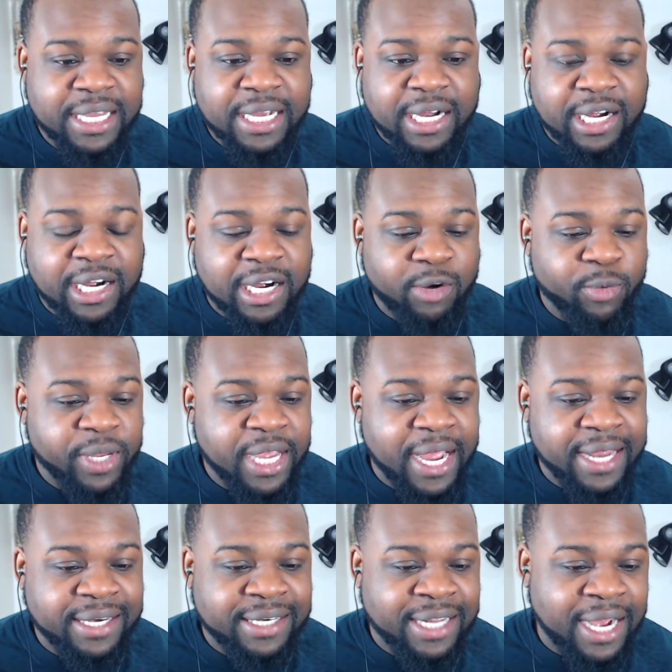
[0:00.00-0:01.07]
Uh, we
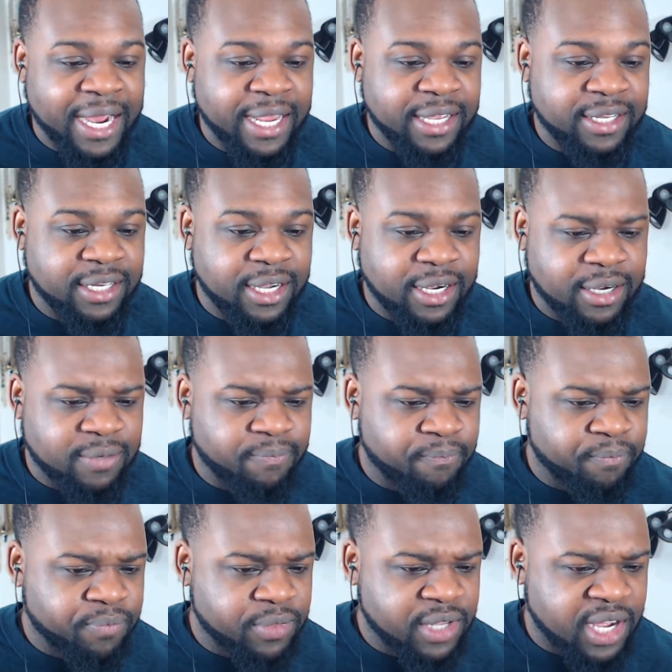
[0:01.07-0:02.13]
got die,
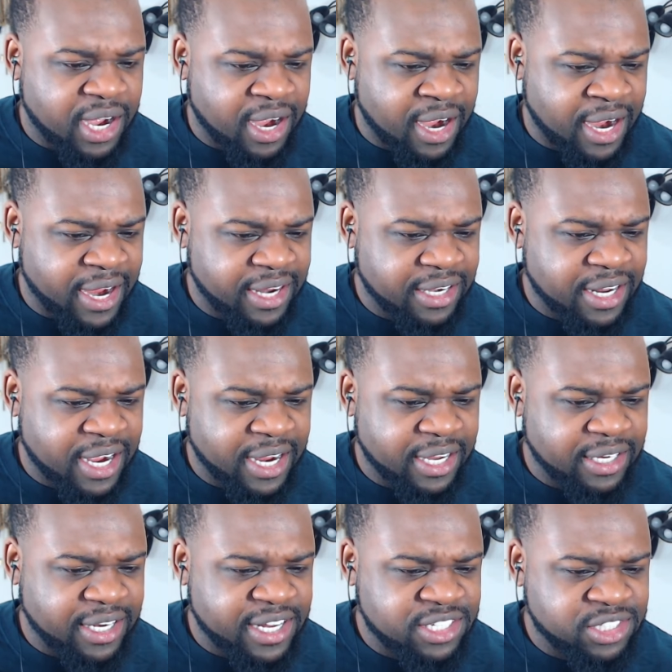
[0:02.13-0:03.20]
I die a
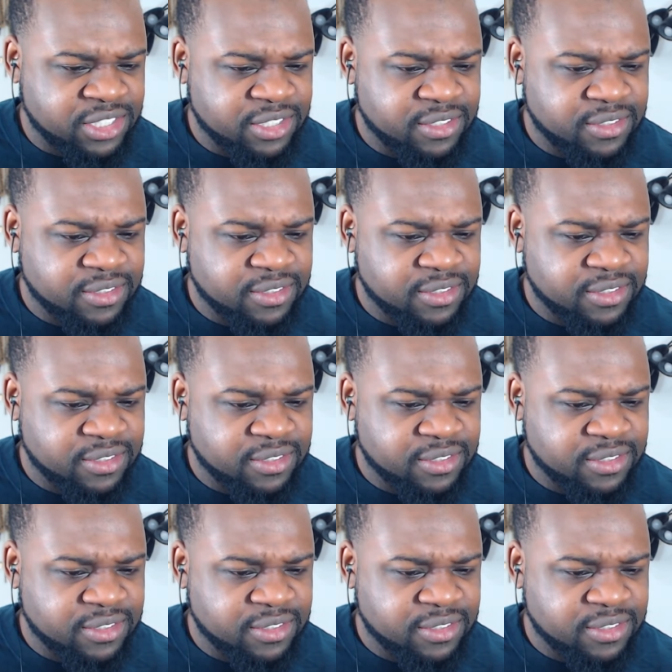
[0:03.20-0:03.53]
legend,